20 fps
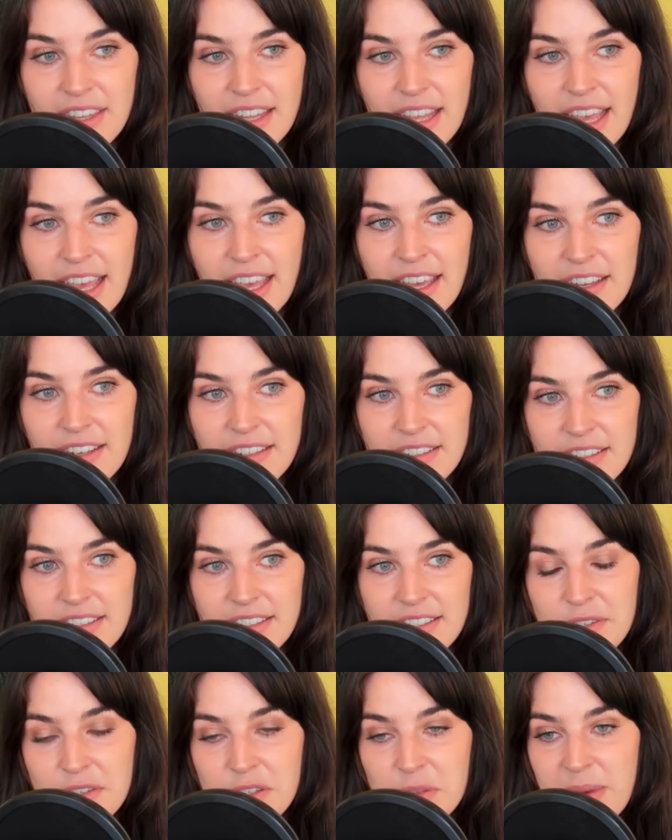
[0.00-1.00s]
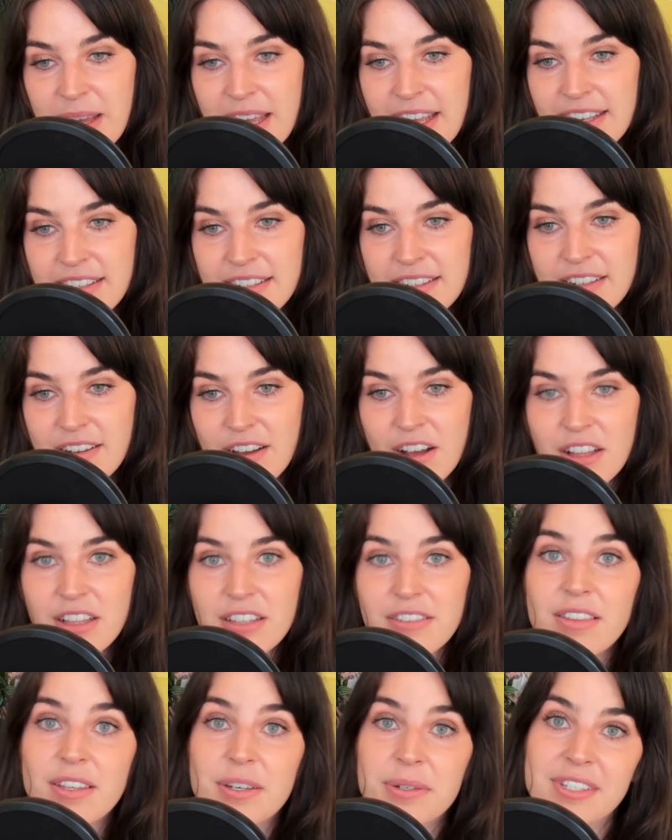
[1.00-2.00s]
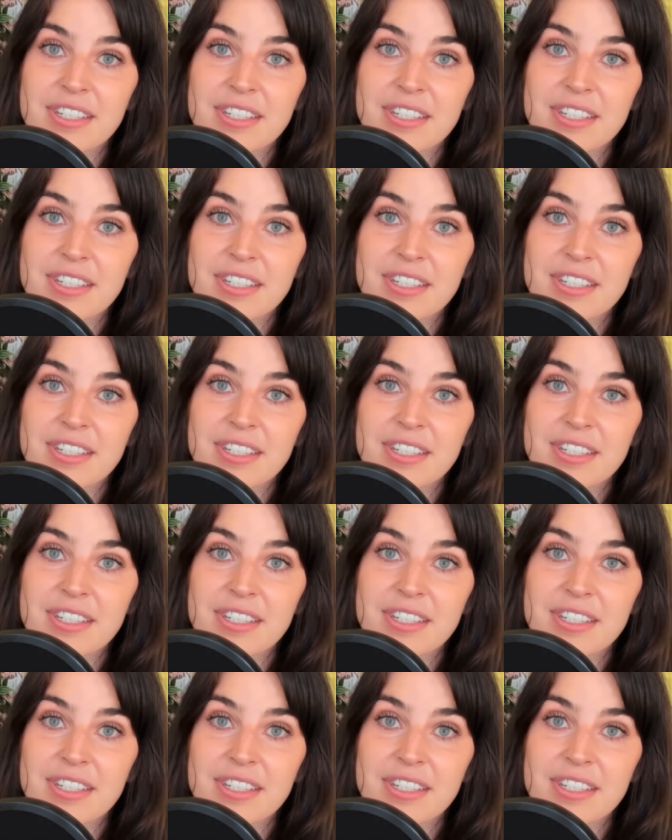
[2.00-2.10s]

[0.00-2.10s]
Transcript: and you spend all of those